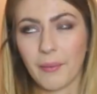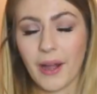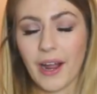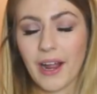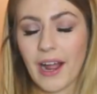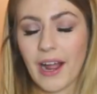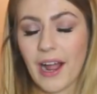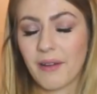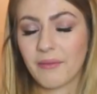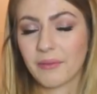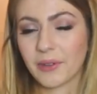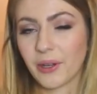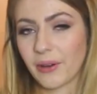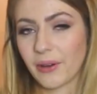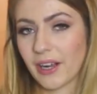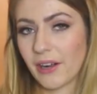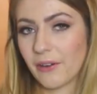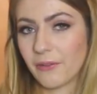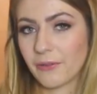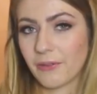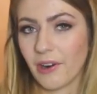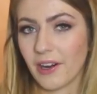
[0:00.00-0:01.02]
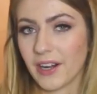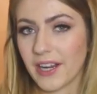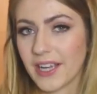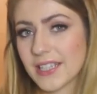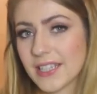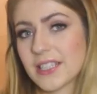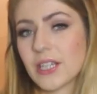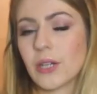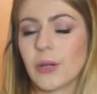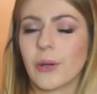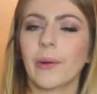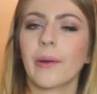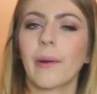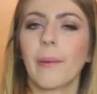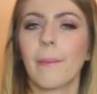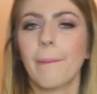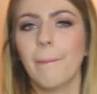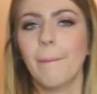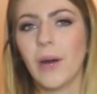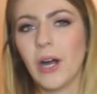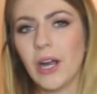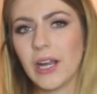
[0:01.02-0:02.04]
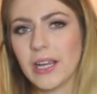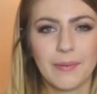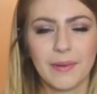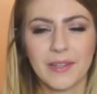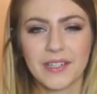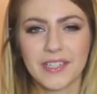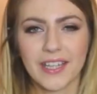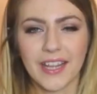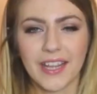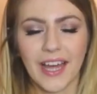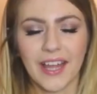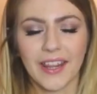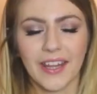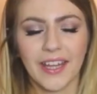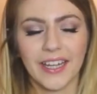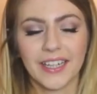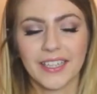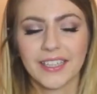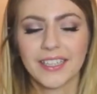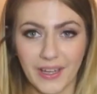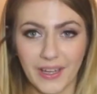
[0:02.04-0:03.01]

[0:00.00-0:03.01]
but I am going out on Friday, so might get into that then.